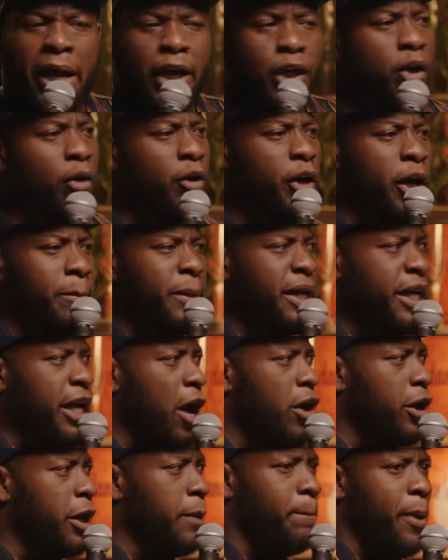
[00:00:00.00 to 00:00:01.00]
like, you don't hear me
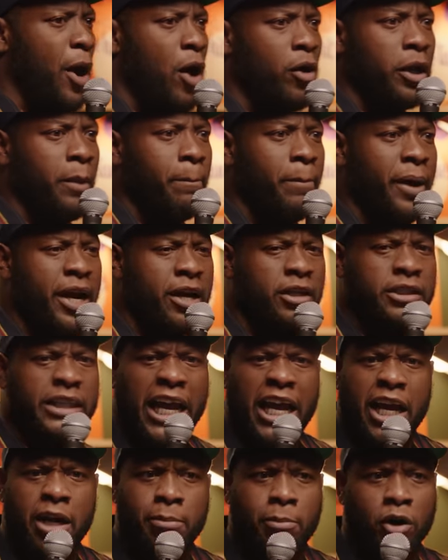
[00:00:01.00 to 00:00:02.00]
calling polar bears
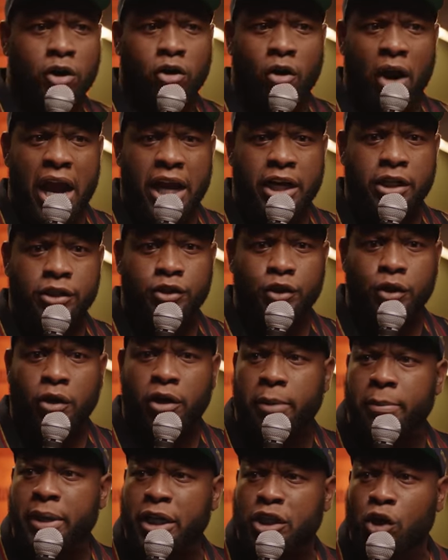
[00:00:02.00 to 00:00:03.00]
animal crackers. You
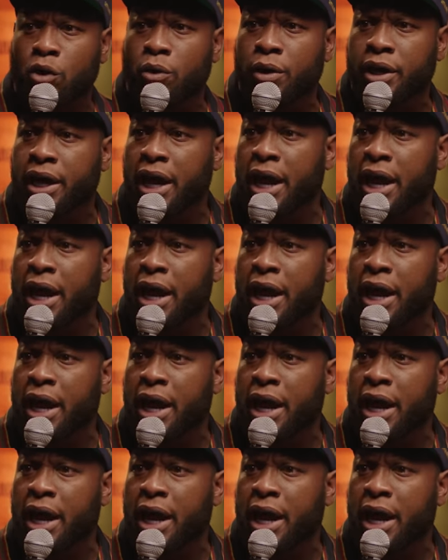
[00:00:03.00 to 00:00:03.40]
don't hear me doing